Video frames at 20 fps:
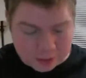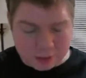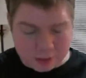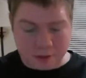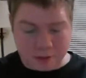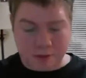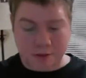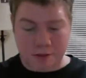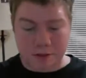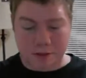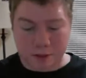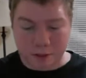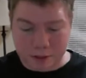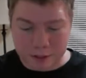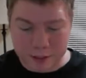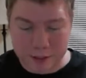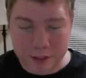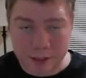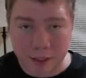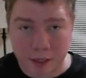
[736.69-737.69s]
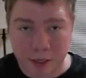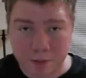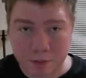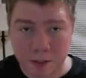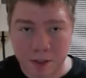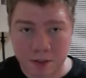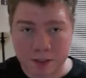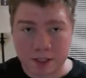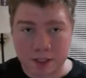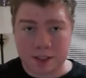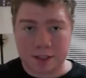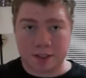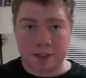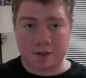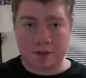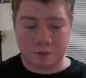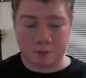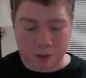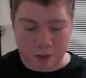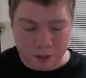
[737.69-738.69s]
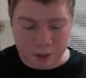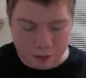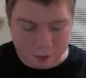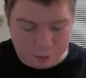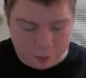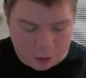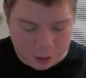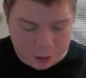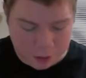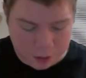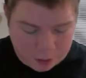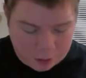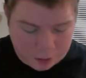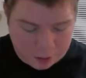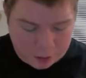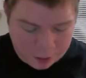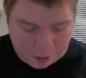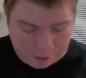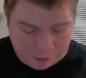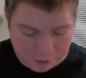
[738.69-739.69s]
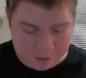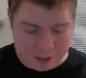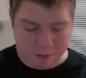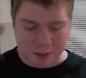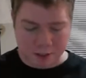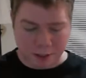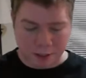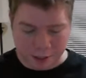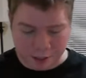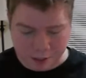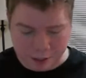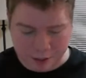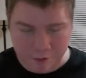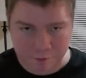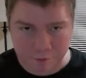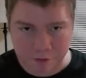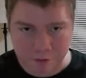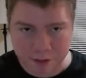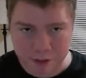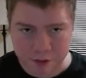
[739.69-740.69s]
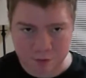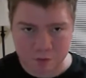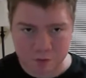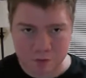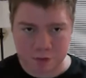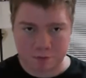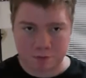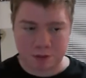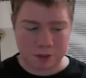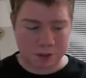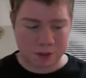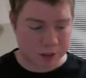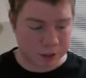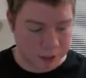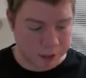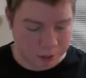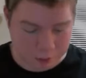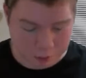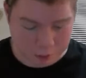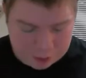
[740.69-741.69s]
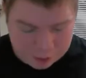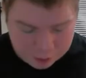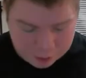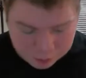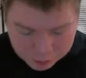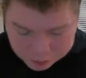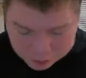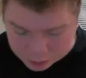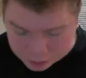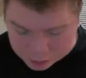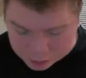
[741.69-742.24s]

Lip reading: At least I'll probably get this one done. But I have now an idea for this one. But still, it's going to...